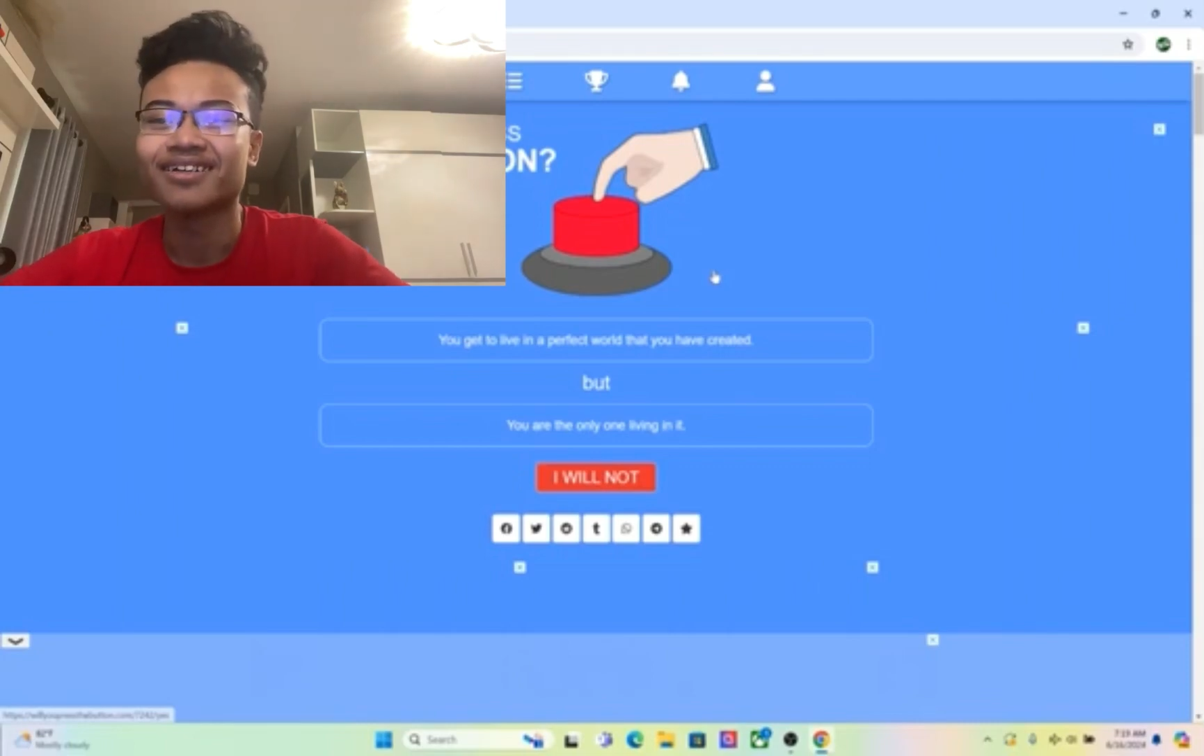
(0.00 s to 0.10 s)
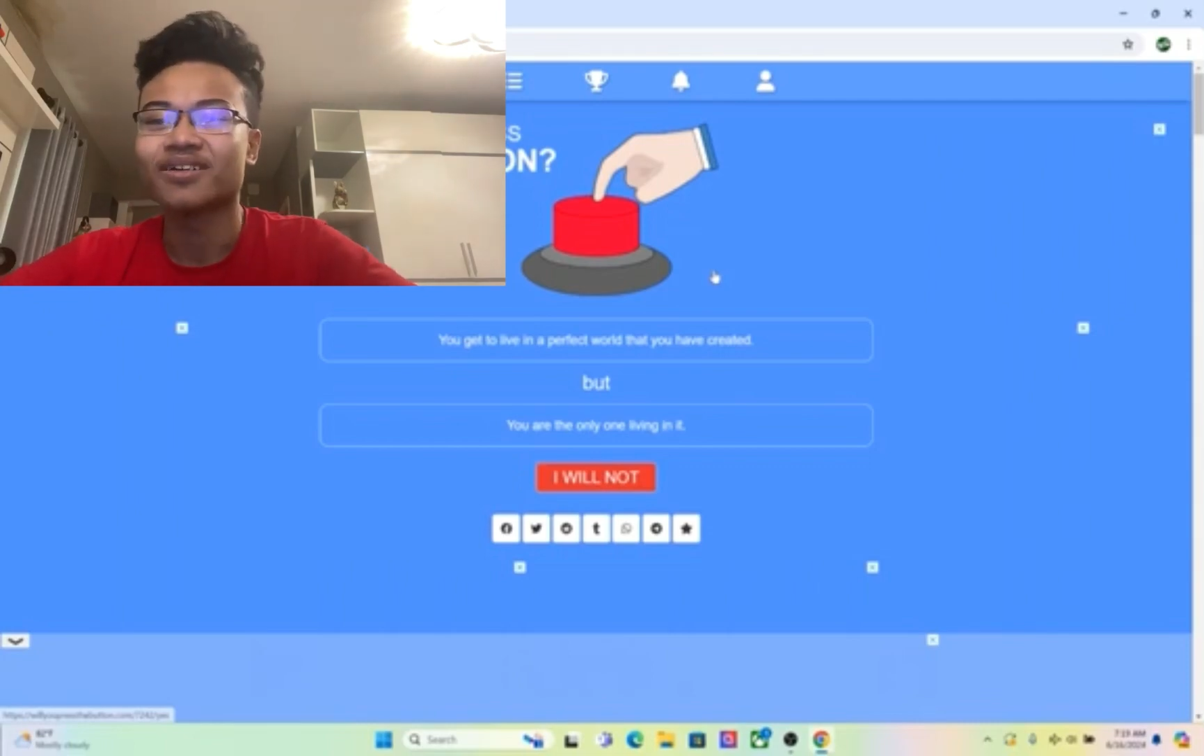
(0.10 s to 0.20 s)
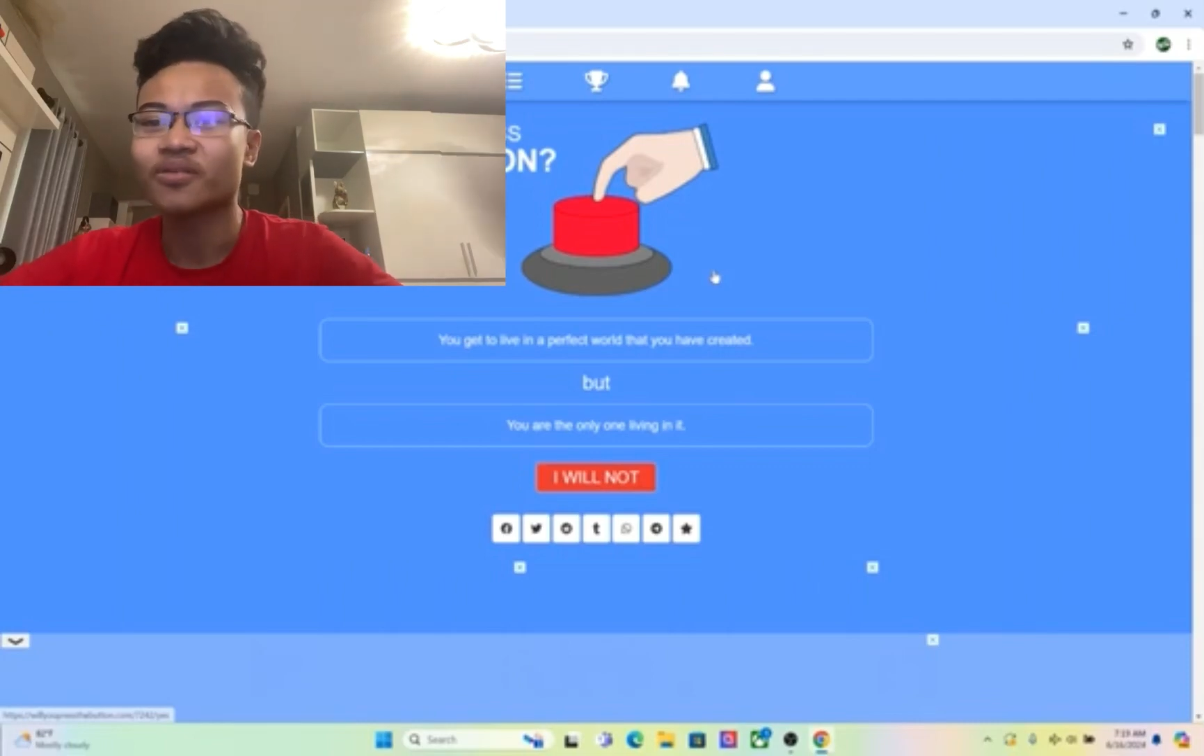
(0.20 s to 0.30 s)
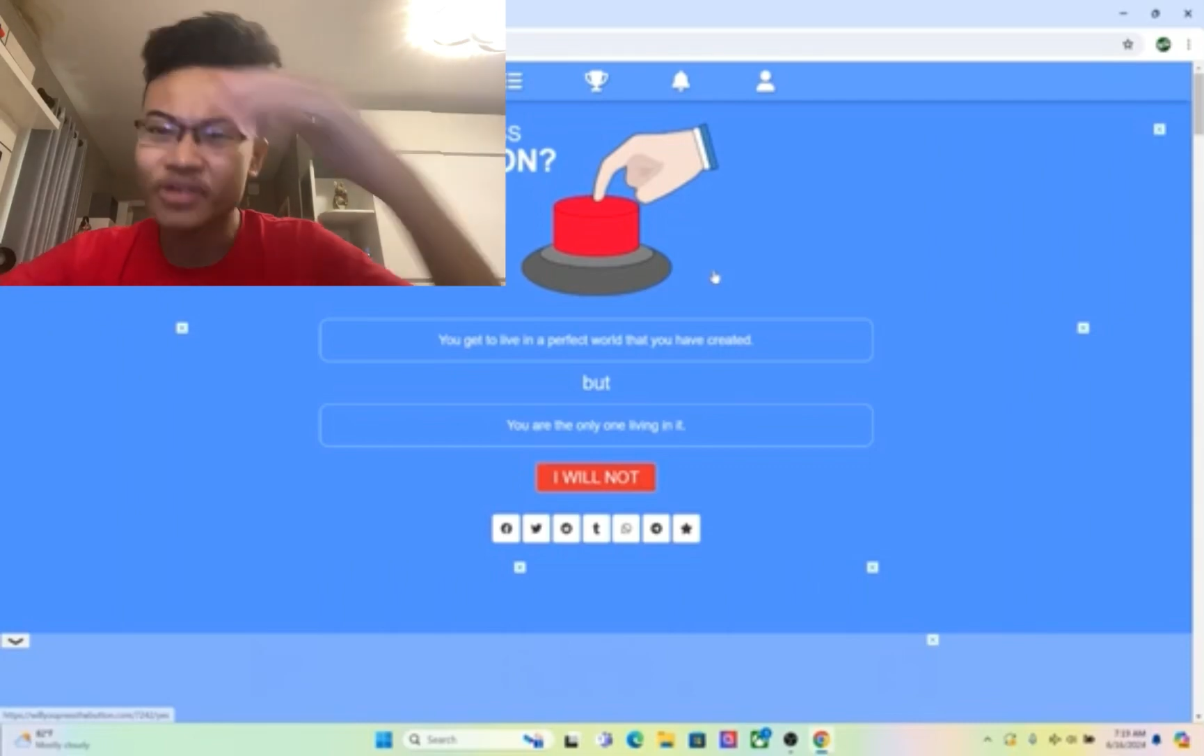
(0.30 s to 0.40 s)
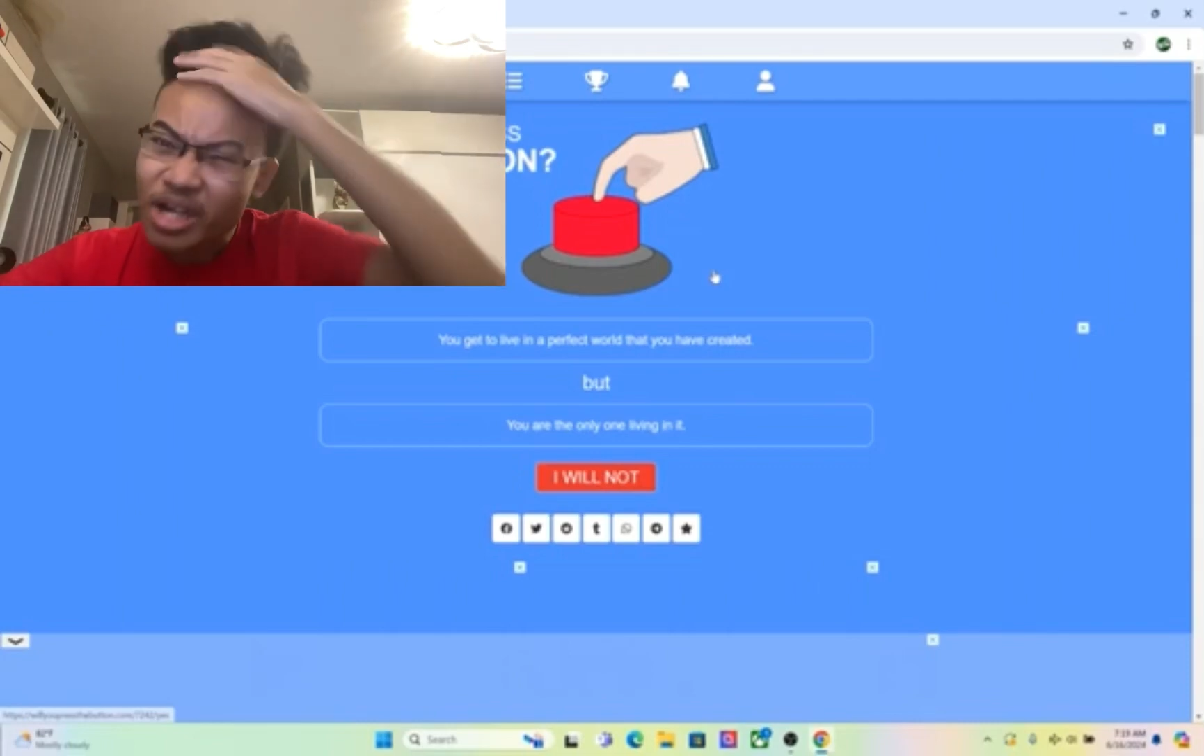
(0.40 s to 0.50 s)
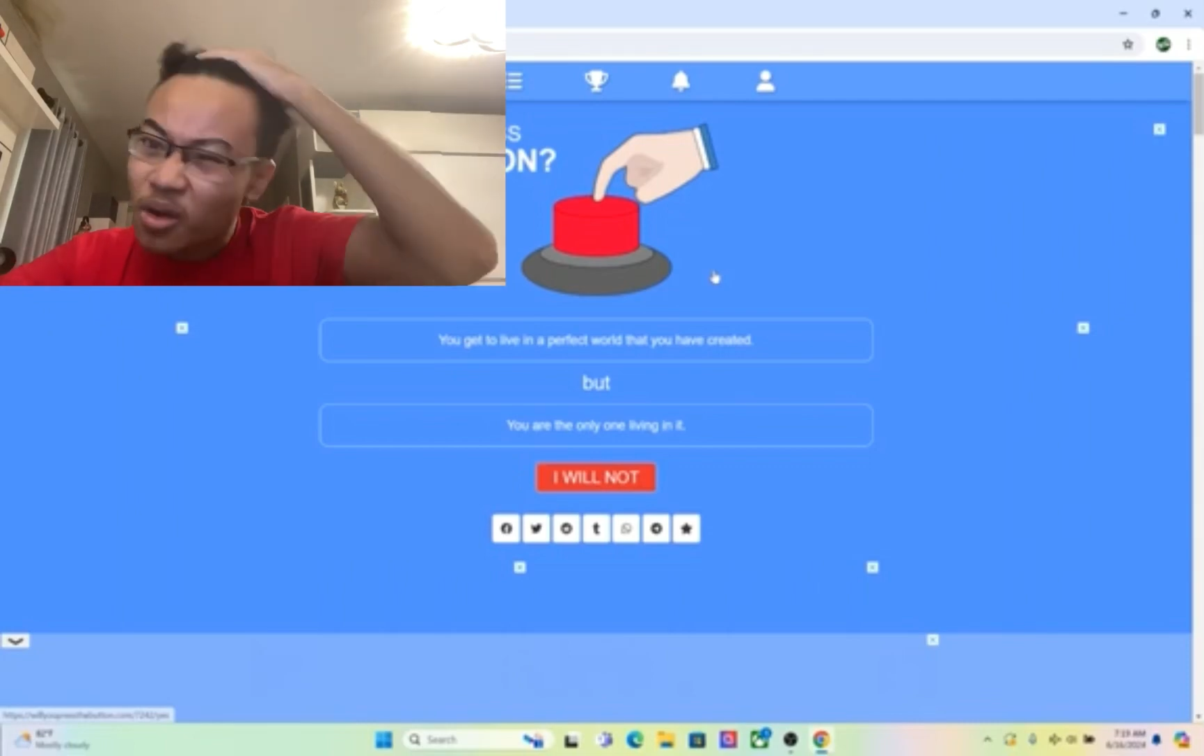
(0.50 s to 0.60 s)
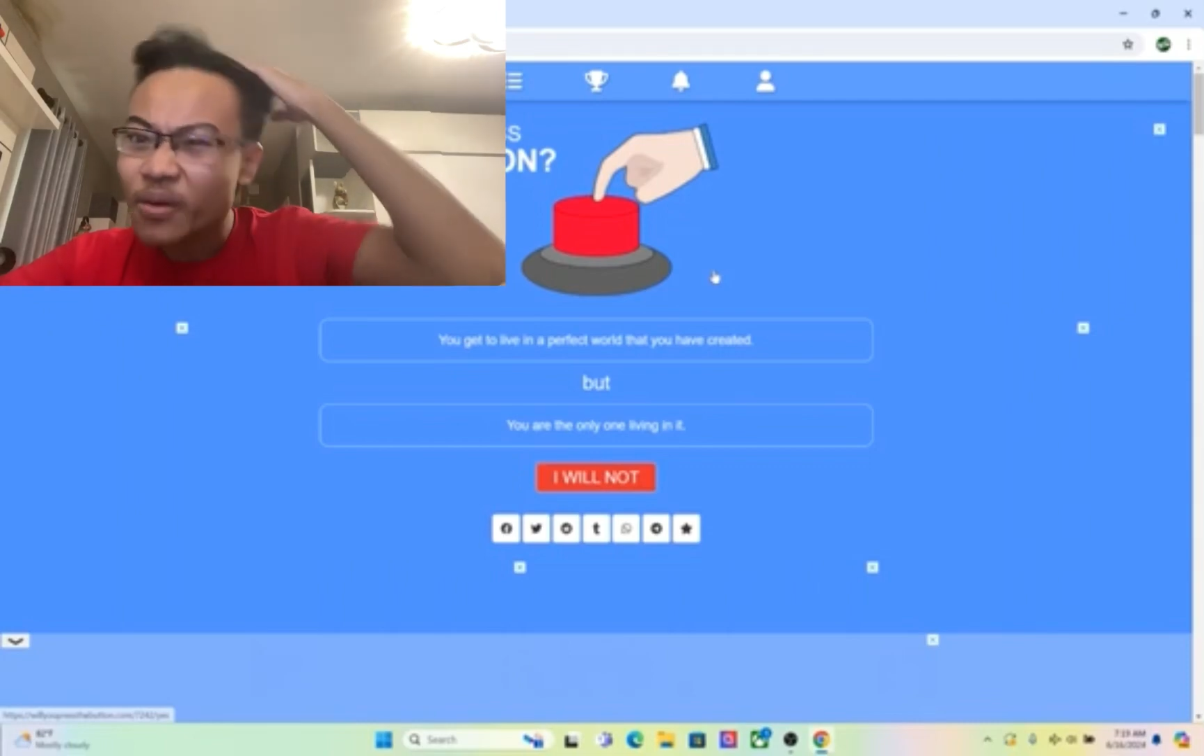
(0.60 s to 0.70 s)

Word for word: Video